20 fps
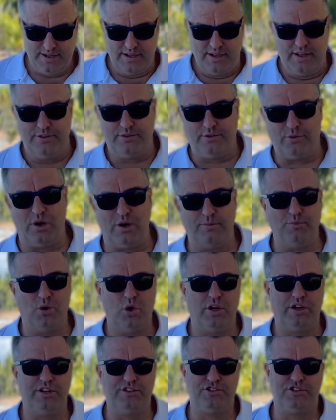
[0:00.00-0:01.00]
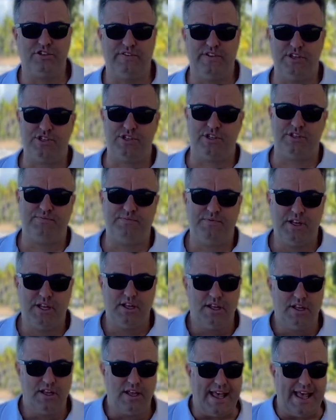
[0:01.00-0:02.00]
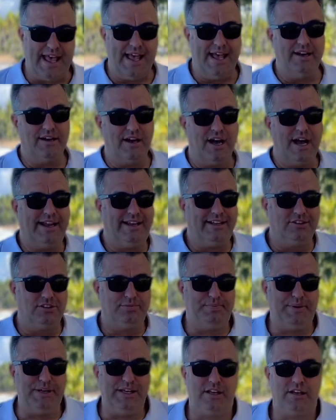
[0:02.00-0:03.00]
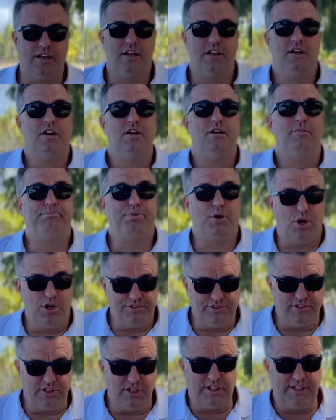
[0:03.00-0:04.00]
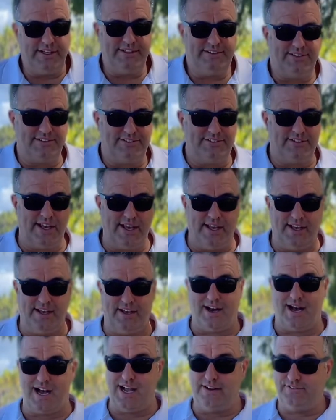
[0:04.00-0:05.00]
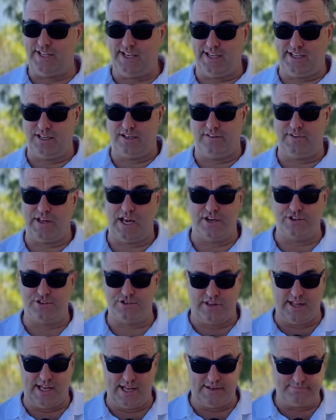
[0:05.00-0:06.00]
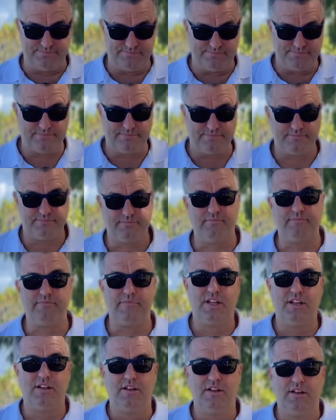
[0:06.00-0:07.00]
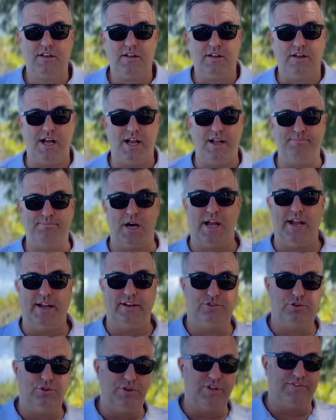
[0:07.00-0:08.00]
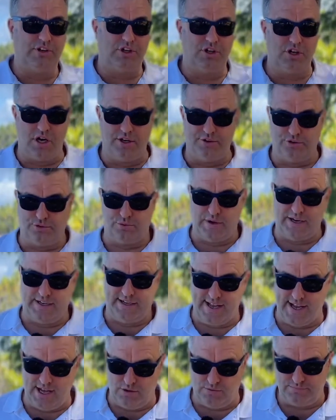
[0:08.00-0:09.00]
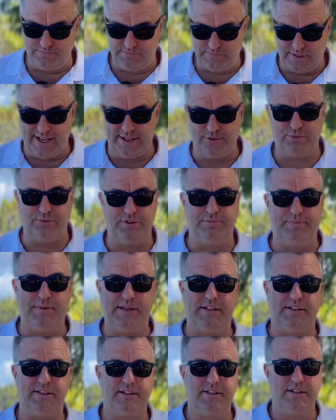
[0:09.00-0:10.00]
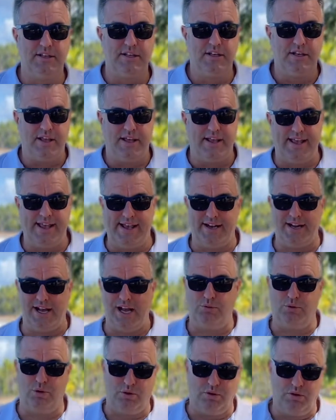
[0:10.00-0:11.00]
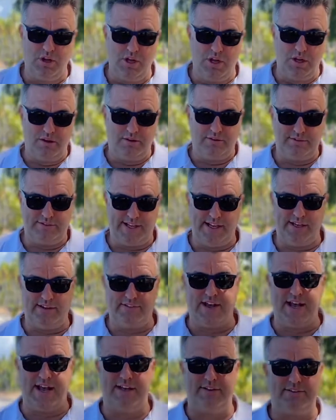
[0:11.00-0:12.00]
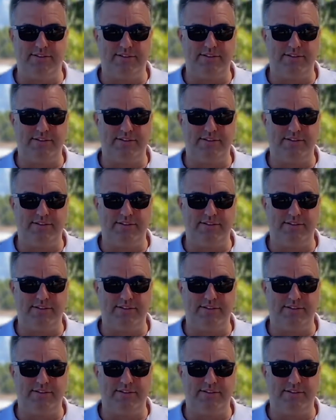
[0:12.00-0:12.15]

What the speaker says: through our mortgage division. And I can speak personally to say I've taken advantage of that. I'm buying two different condos right now as we speak, and I will take that,